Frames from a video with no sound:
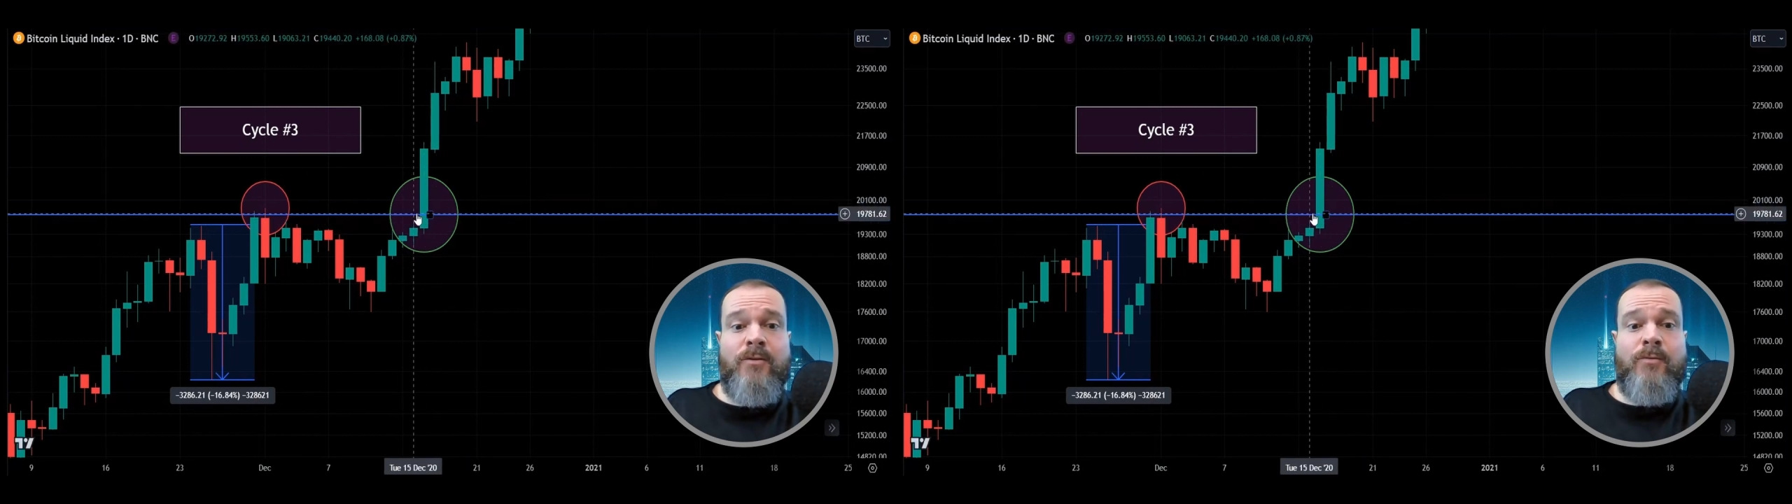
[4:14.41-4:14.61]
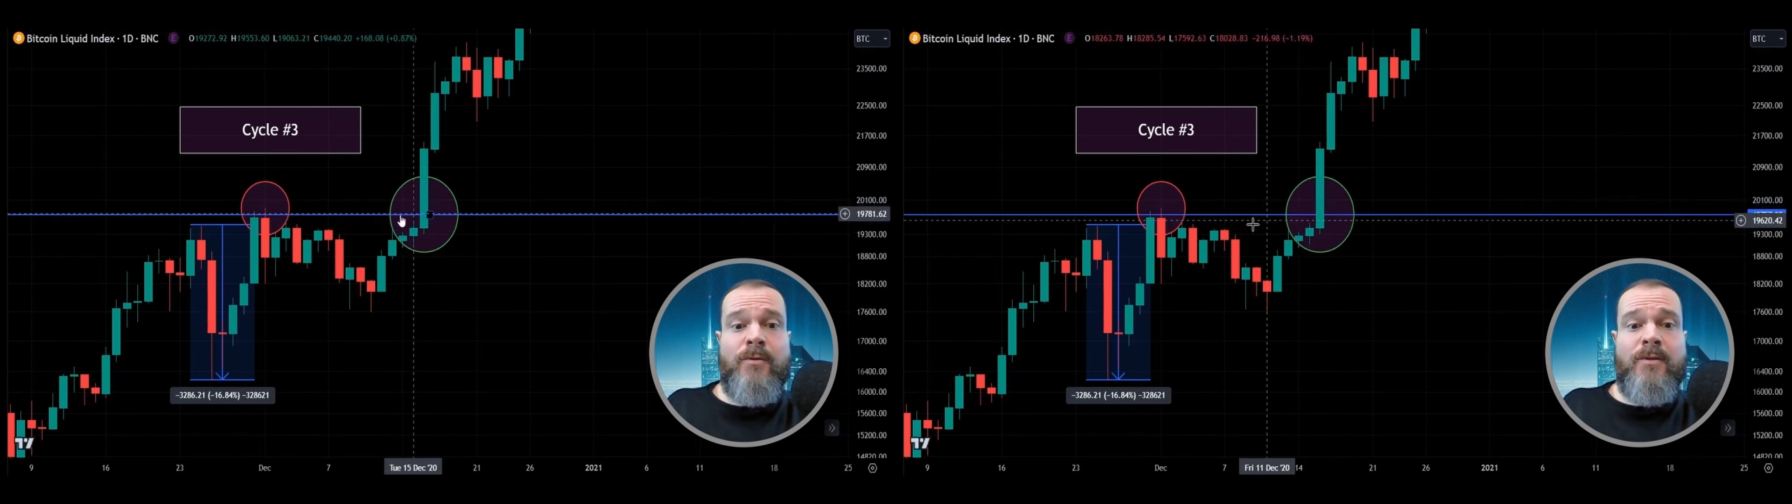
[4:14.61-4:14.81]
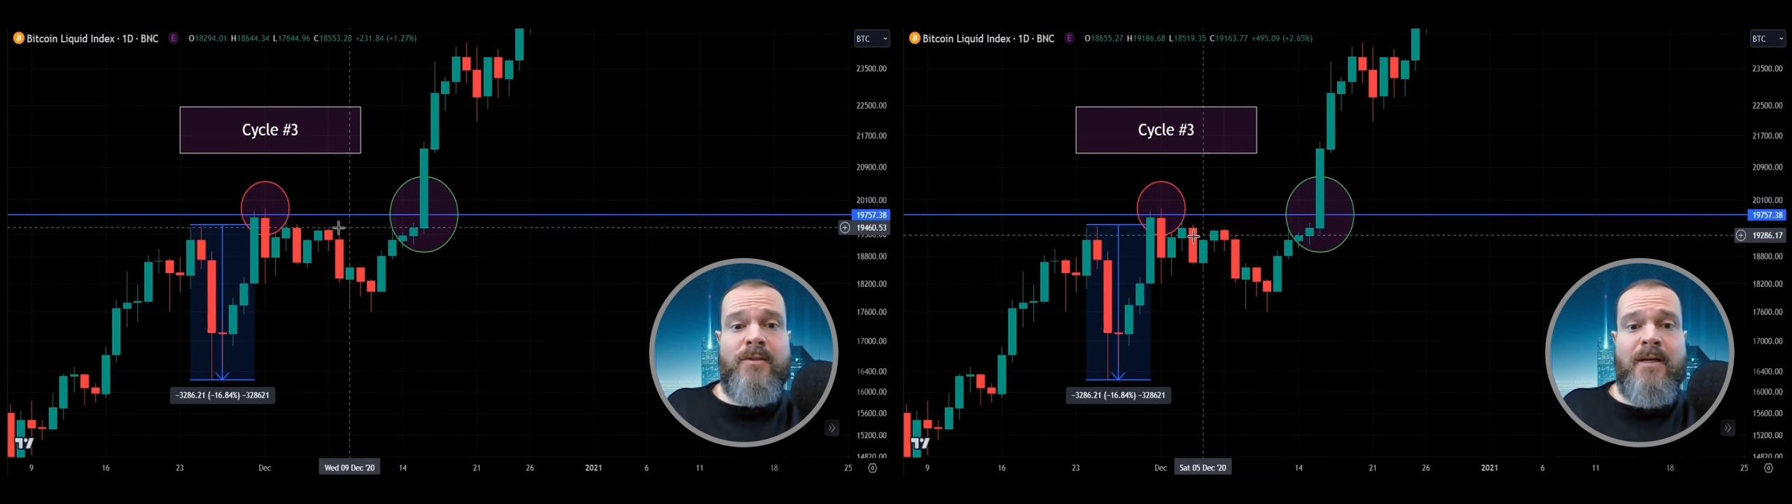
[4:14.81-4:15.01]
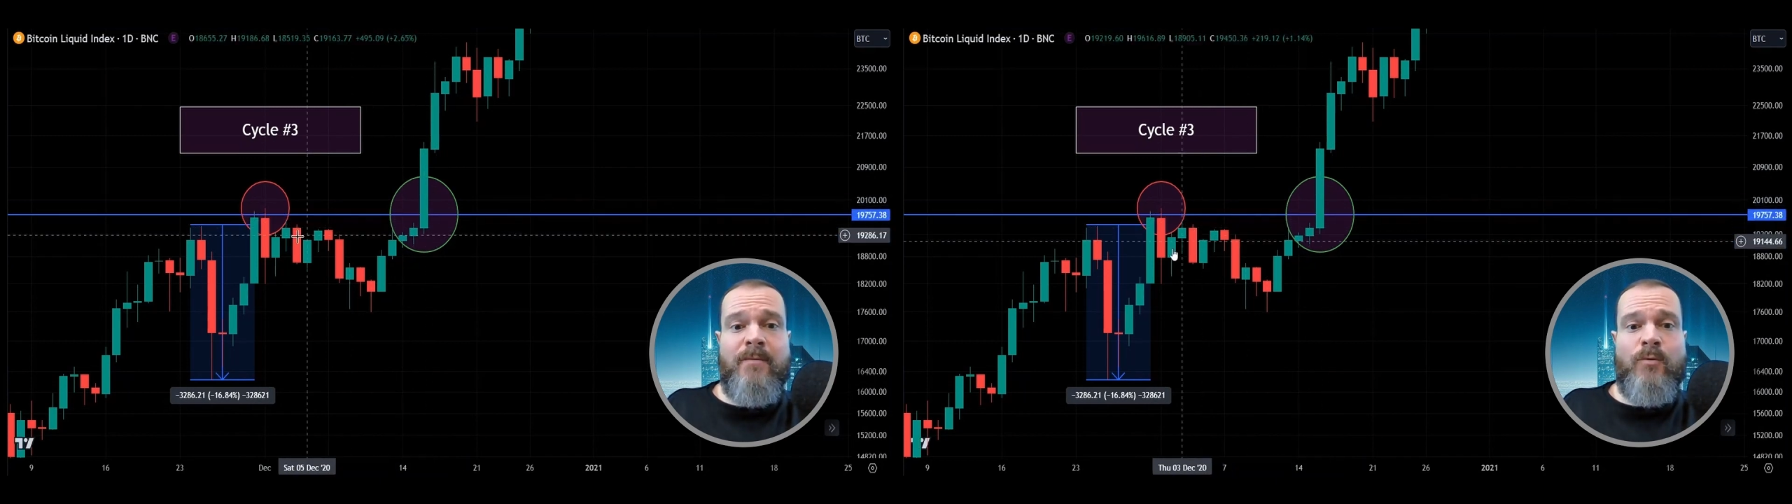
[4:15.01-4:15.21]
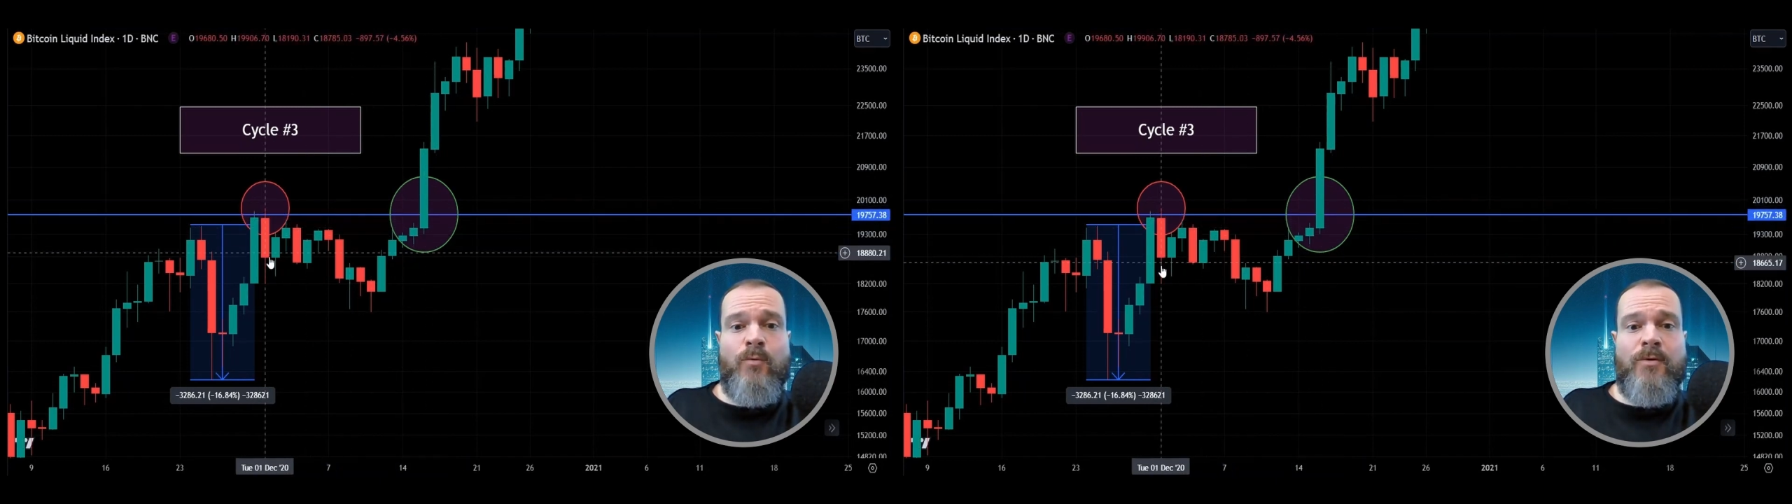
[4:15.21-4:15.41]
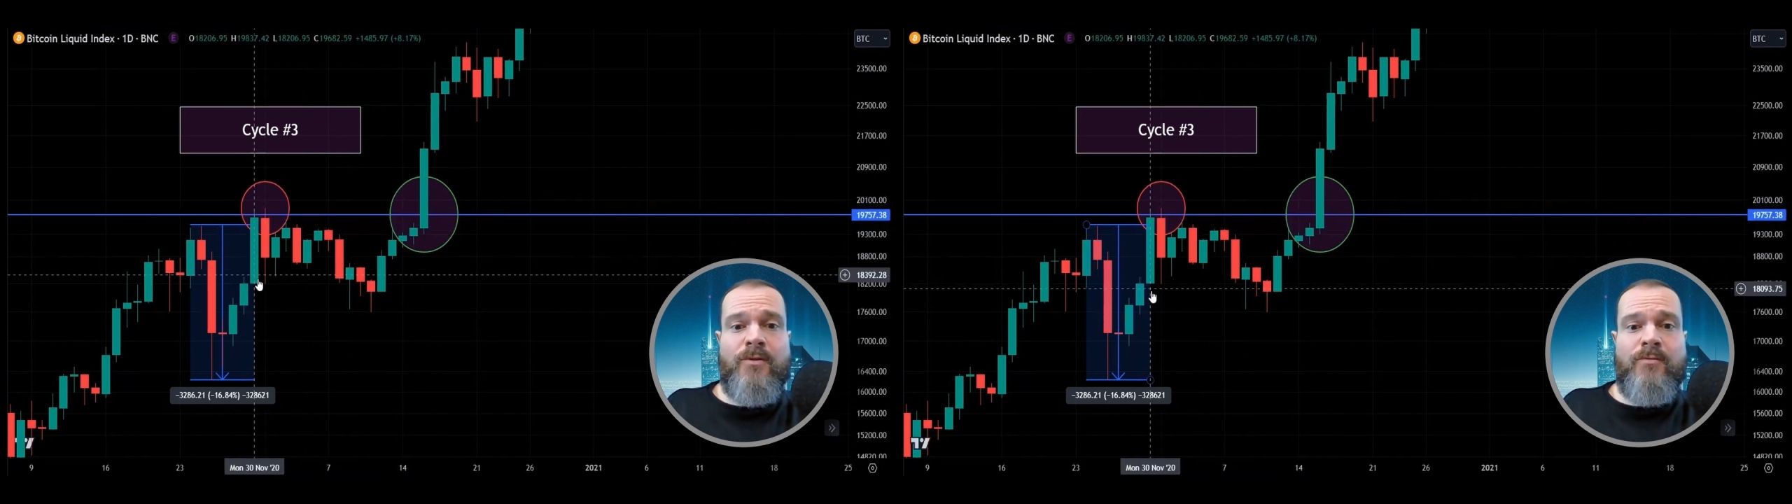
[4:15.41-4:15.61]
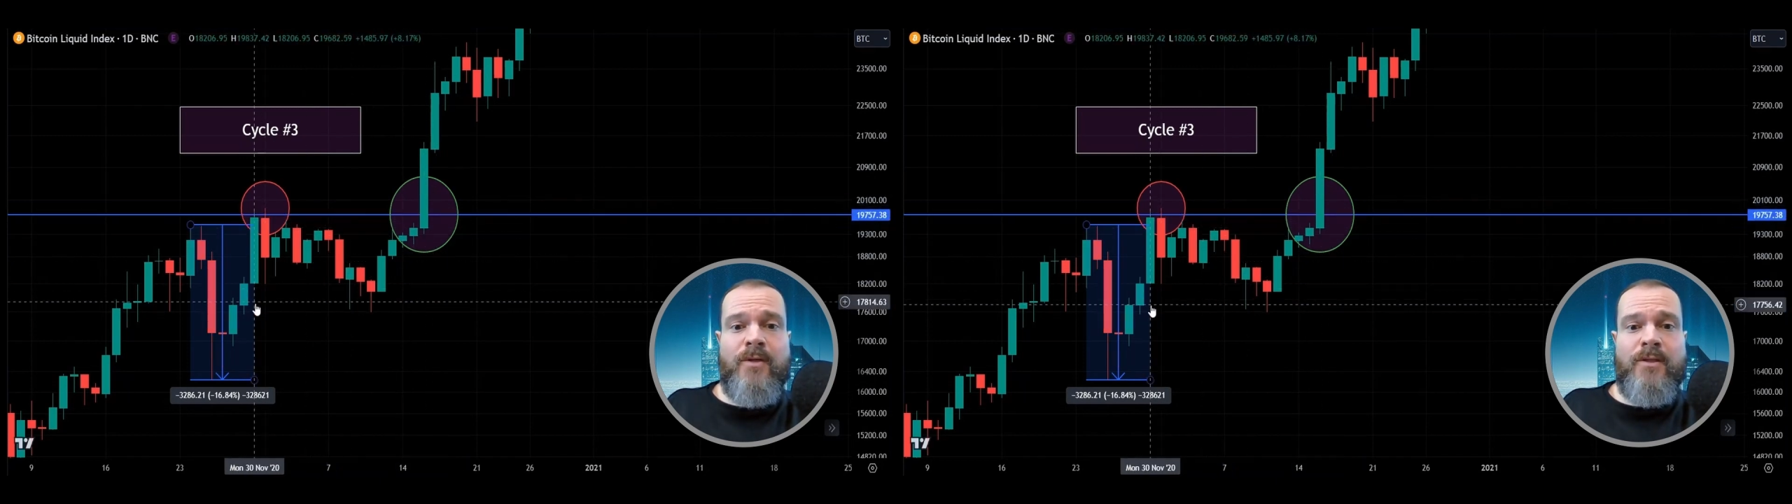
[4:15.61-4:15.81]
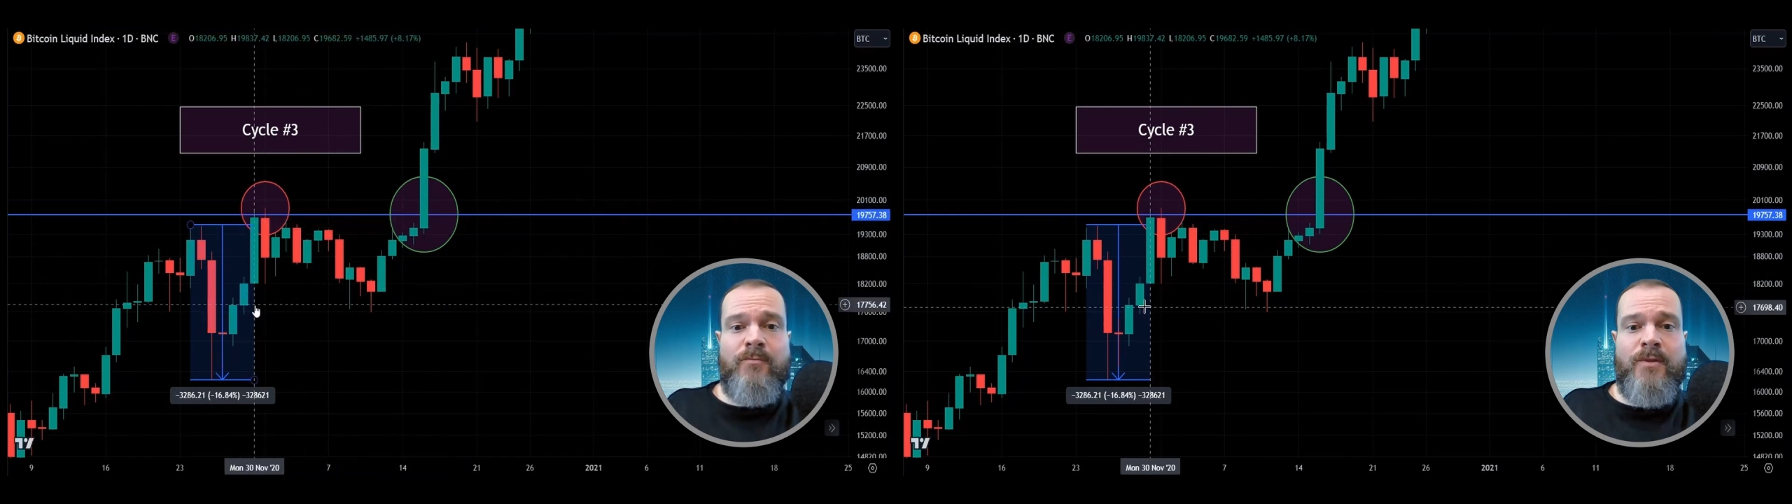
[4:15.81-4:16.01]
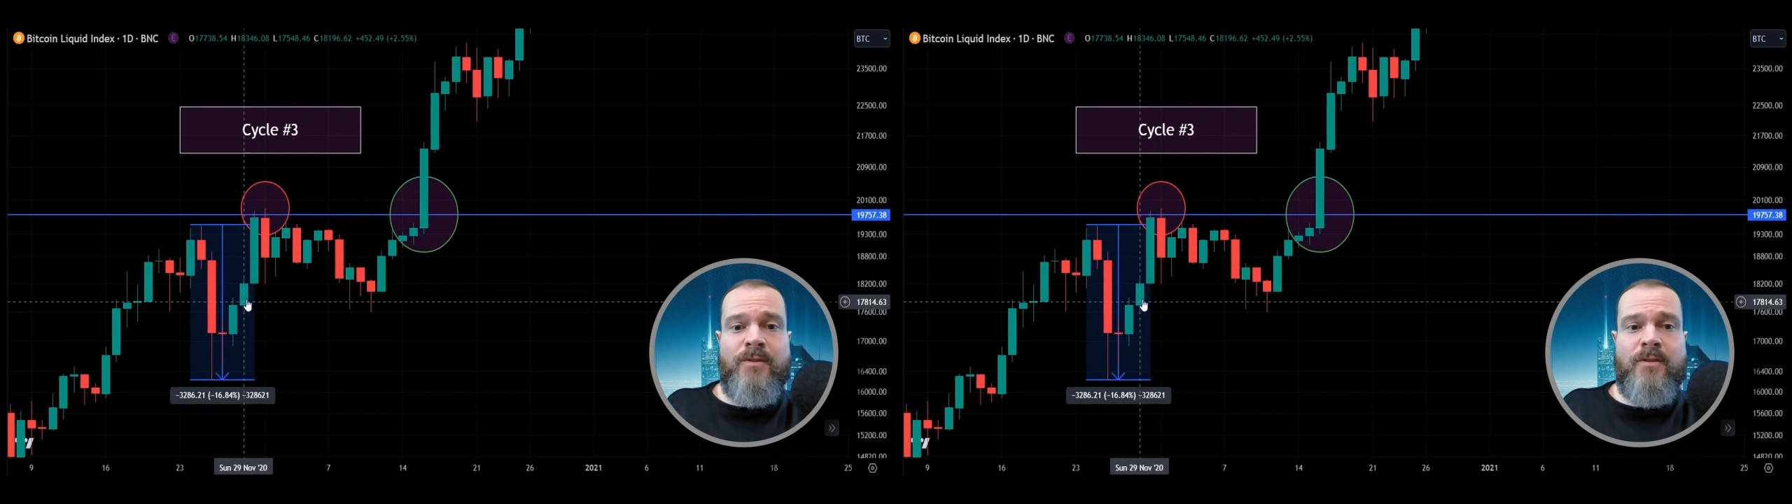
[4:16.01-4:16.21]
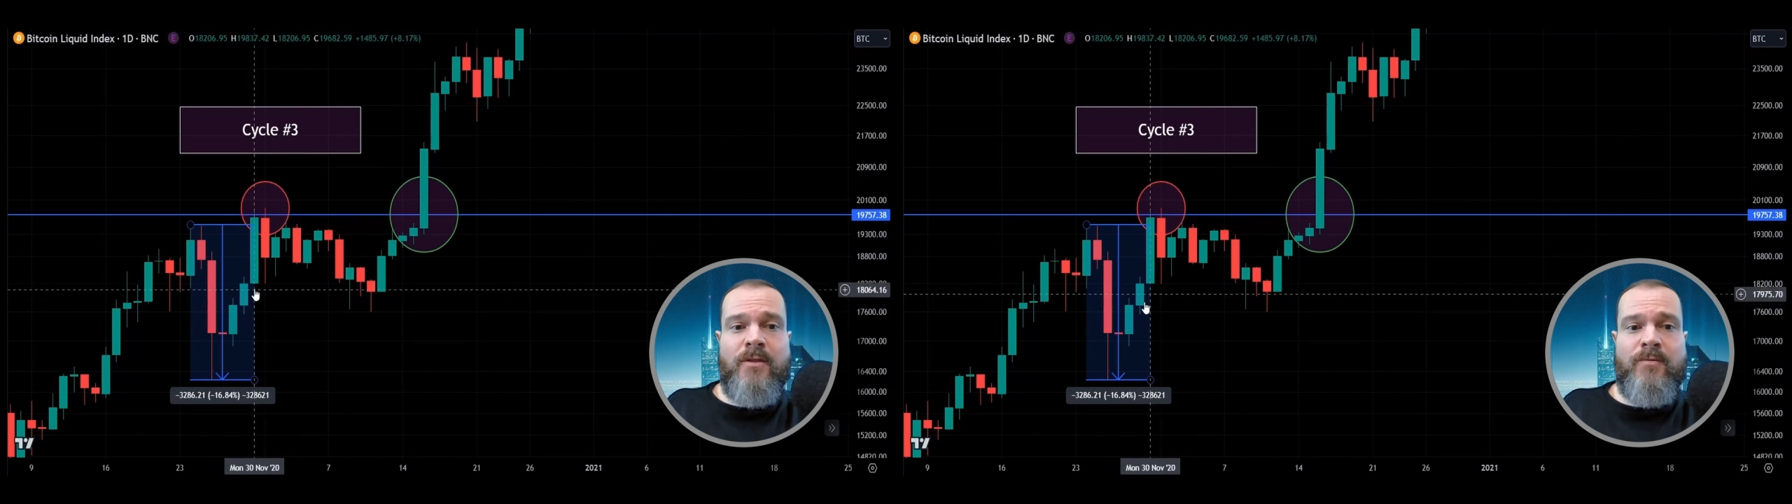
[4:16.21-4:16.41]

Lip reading: During this time, the worst correction we saw